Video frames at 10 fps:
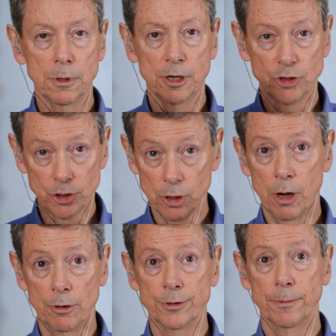
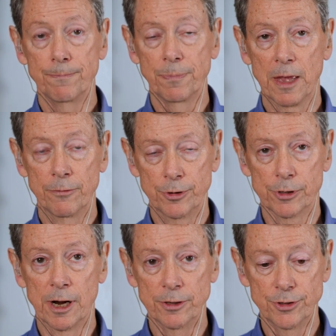gestalt of your
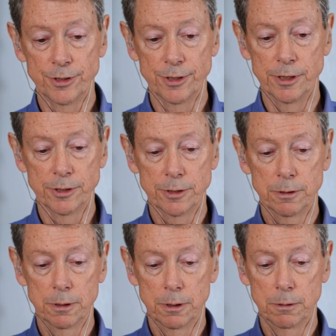
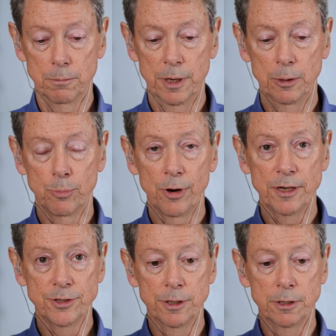consciousness being
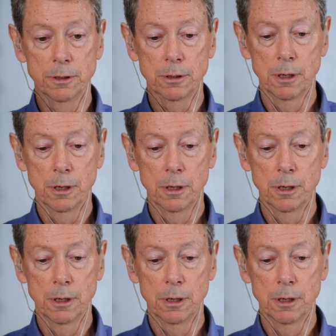present